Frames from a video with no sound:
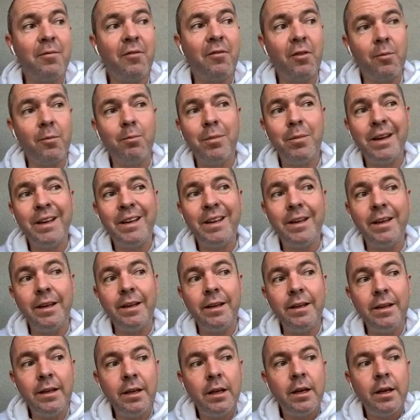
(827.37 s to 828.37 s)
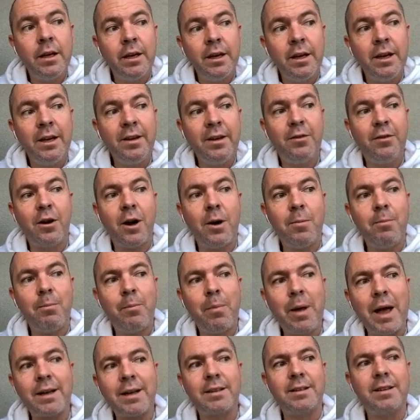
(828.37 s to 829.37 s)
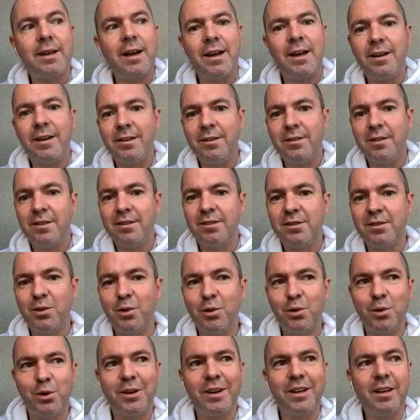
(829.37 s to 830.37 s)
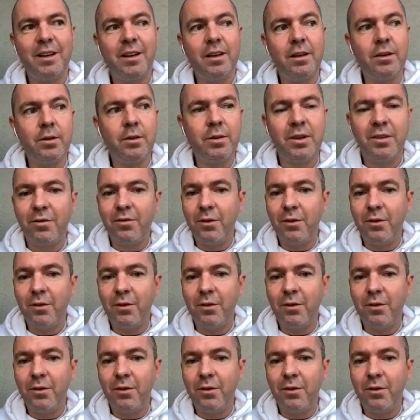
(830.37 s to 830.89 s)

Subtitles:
For me, if I backdated the story a little bit